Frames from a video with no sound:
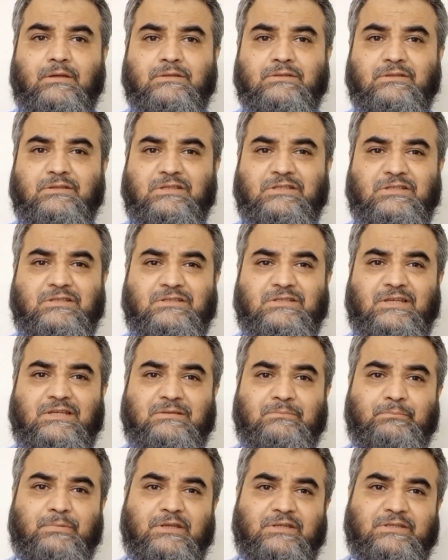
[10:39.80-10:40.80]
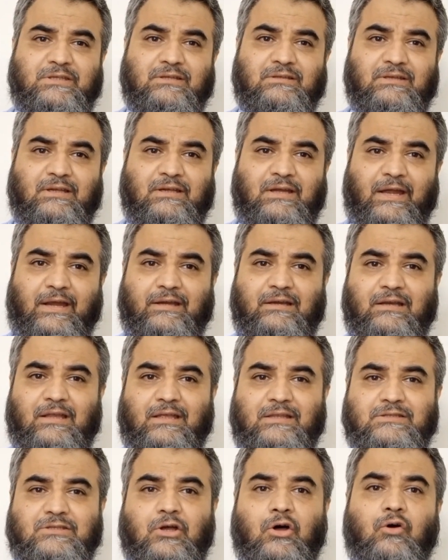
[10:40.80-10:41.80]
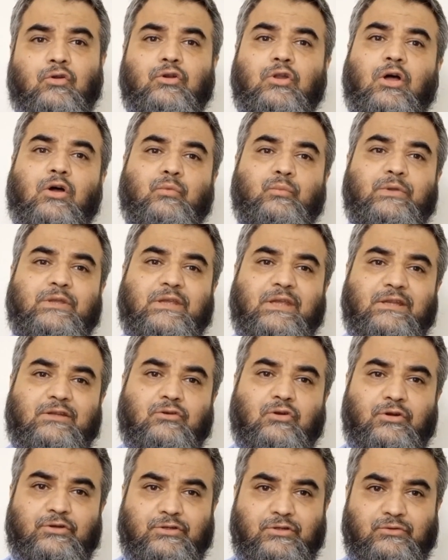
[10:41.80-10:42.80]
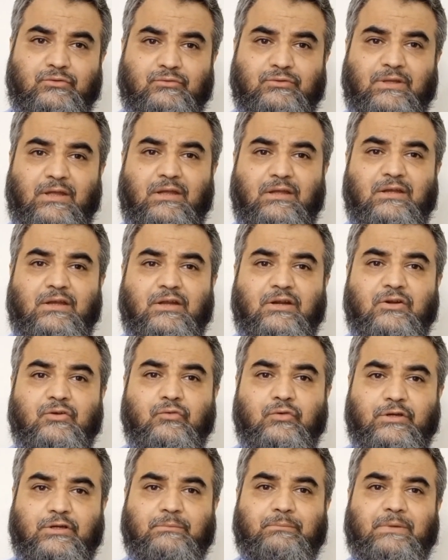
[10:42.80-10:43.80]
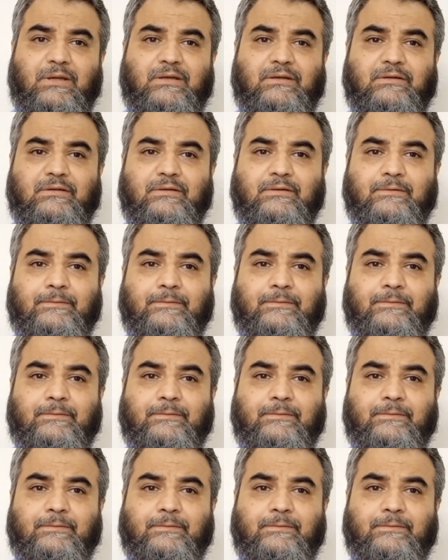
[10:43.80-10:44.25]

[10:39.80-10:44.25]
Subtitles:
This is just basic the guidelines, how long we can continue the treatment.